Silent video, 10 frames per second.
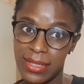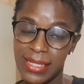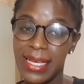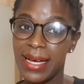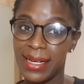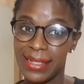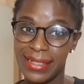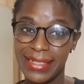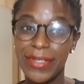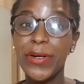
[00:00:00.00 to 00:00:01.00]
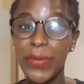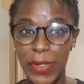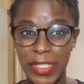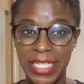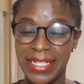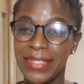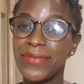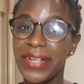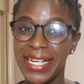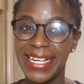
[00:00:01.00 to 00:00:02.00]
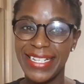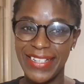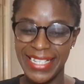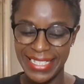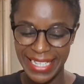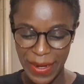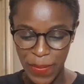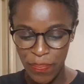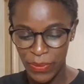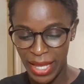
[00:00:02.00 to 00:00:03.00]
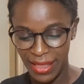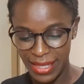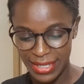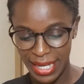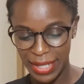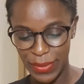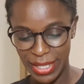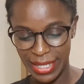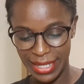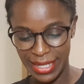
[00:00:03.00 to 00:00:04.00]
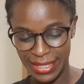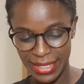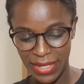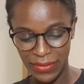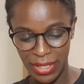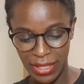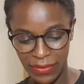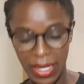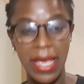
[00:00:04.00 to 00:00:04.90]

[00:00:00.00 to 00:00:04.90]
Yeah, go watch it. It's very interesting. And then the second one is Never Have I